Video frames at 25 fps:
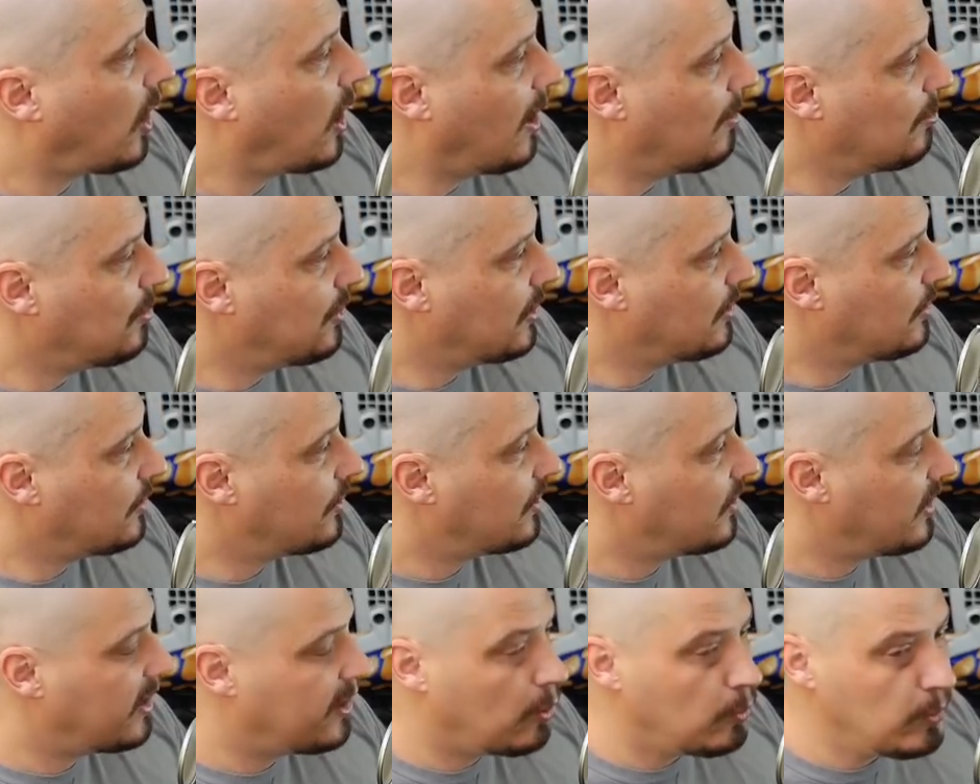options,
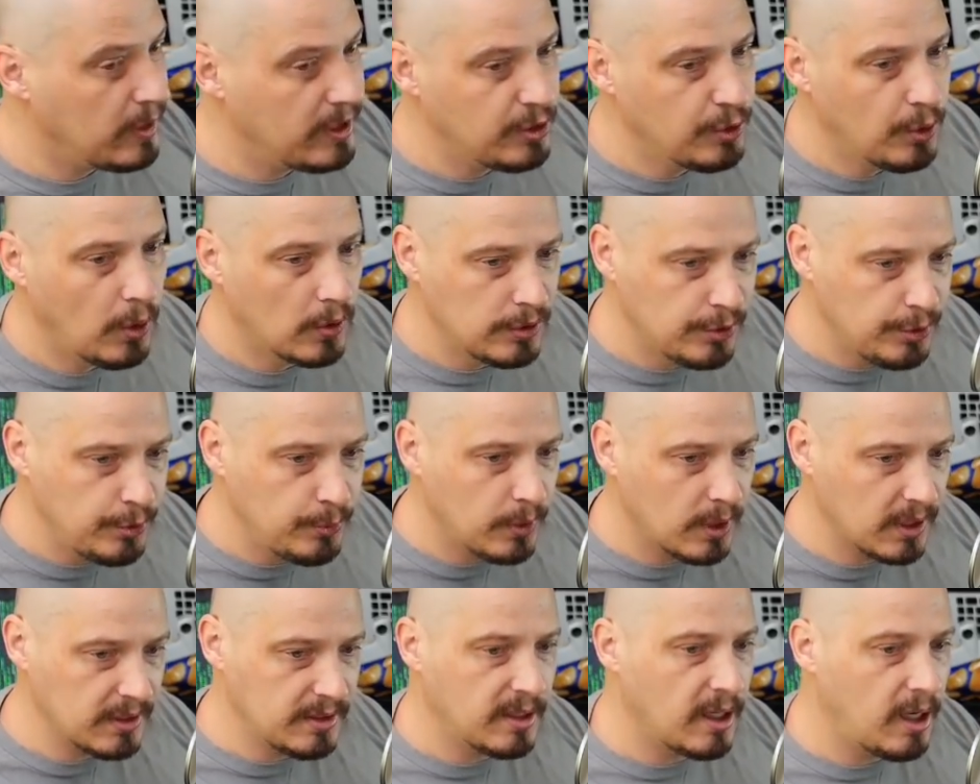they only charge you
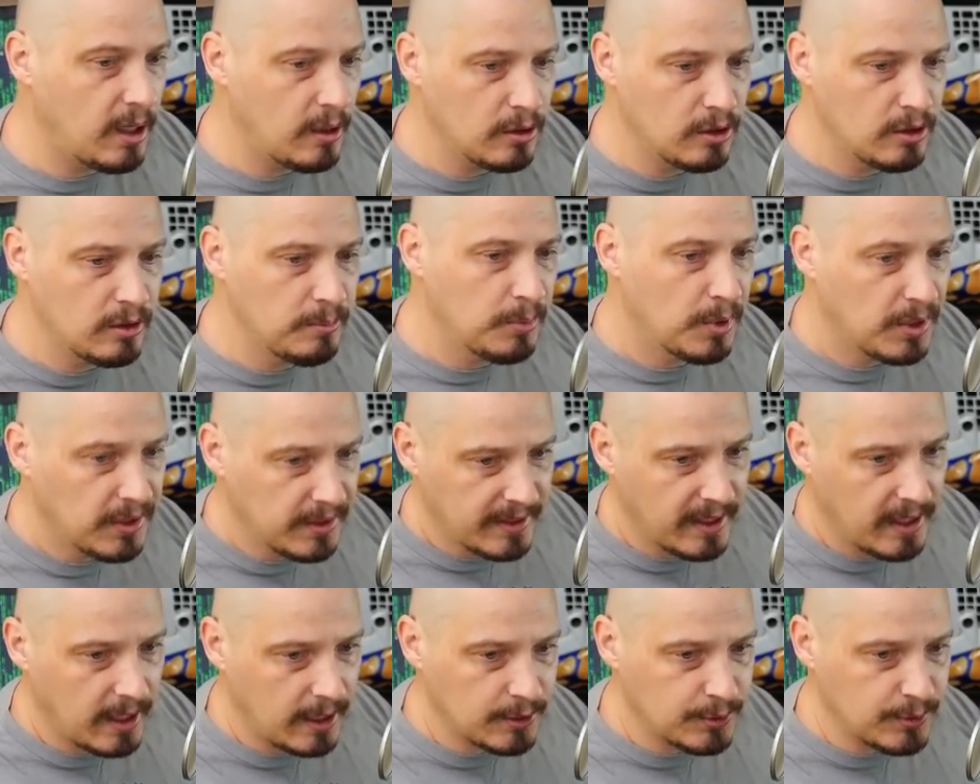a dollar per
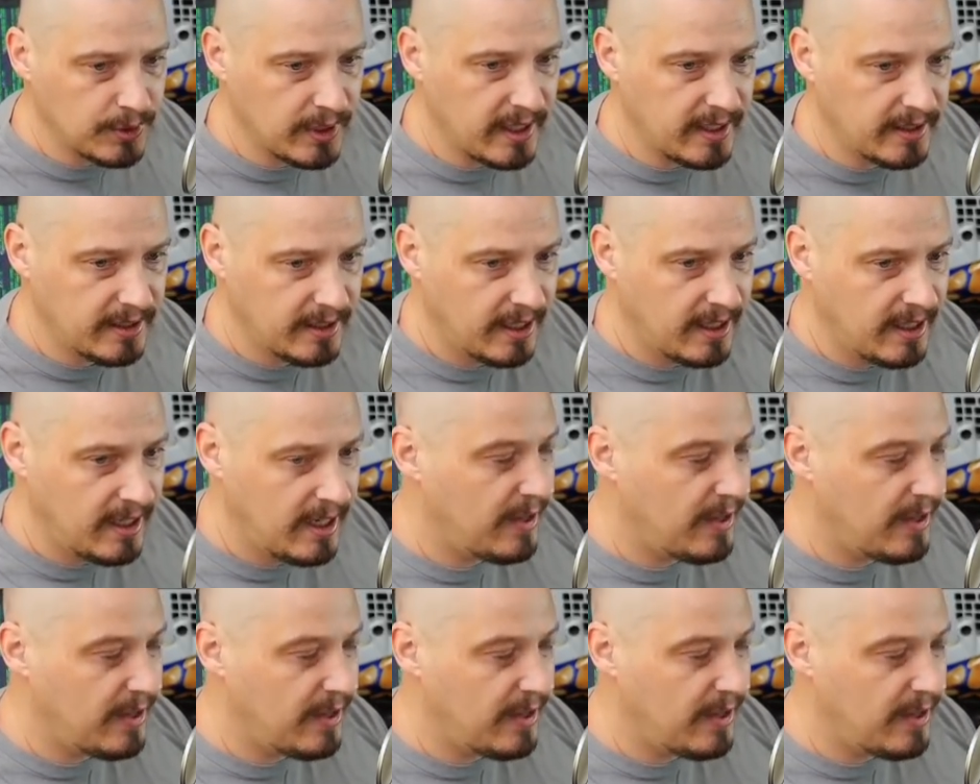contract,